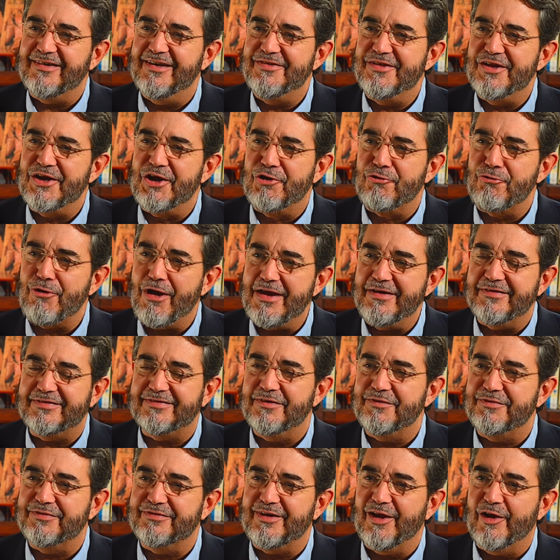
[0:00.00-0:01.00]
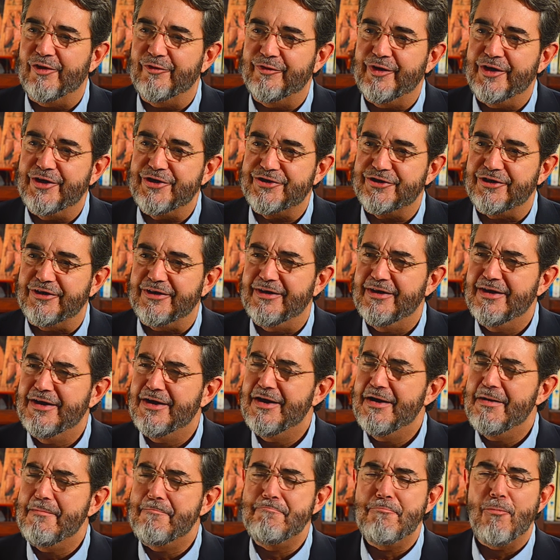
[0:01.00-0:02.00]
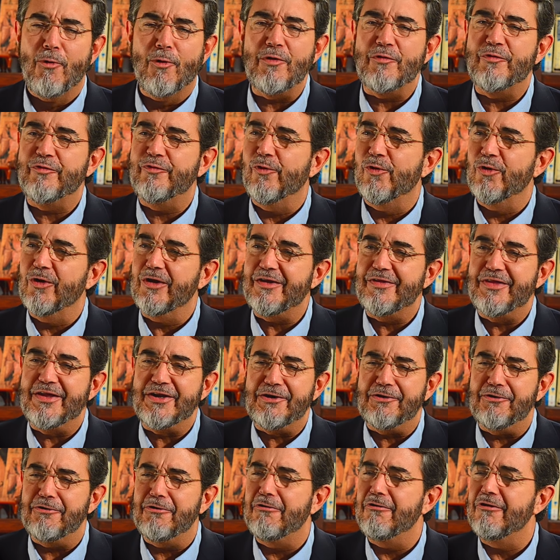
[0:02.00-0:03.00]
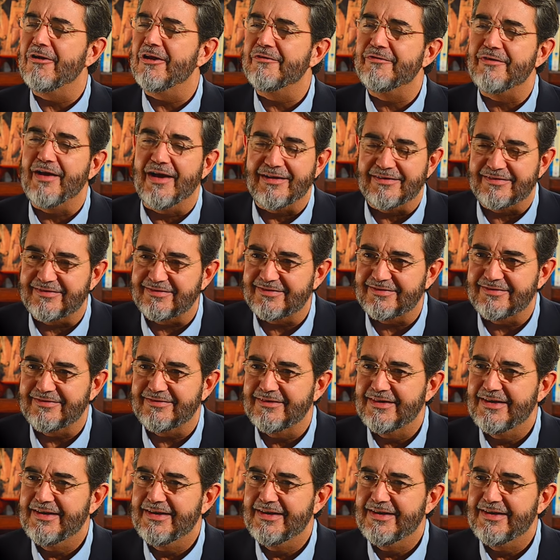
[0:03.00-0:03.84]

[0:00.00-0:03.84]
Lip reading: in the grace of salvation more fully than all of us.